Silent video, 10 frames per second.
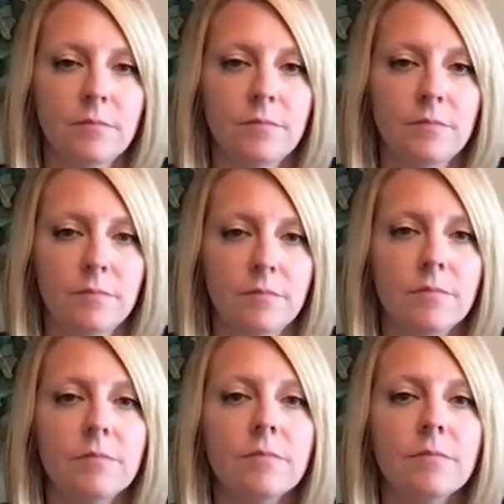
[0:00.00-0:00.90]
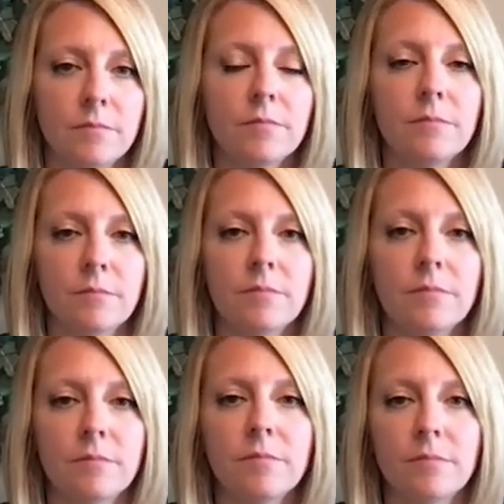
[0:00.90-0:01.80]

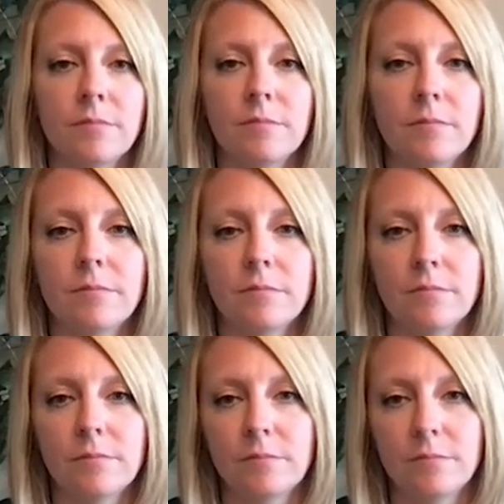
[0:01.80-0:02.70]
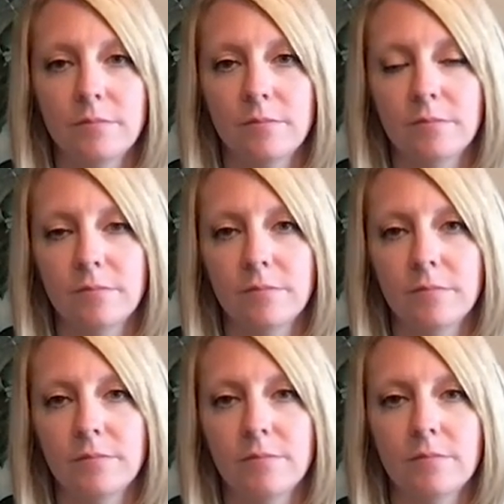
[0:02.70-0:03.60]

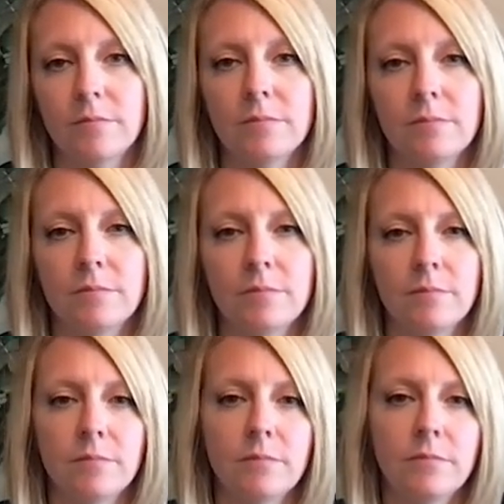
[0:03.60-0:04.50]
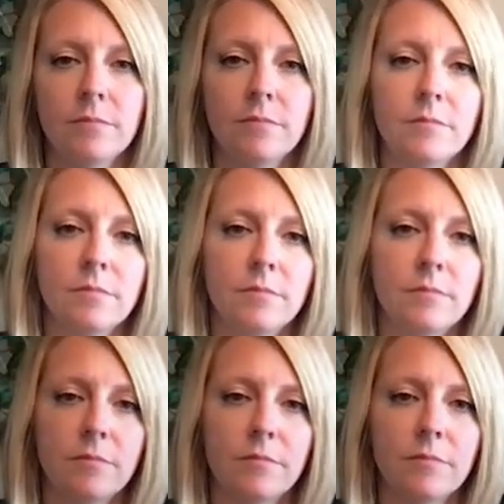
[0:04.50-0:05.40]

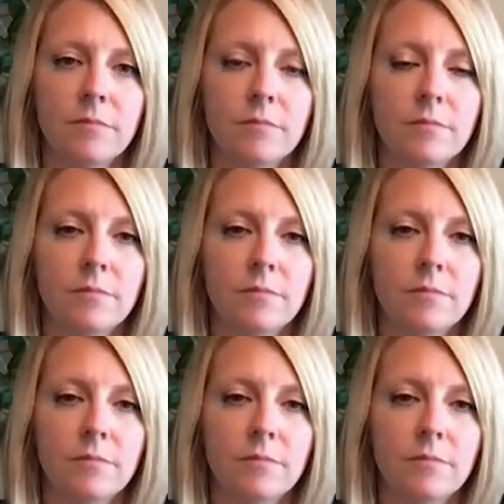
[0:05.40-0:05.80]
This person isn't speaking.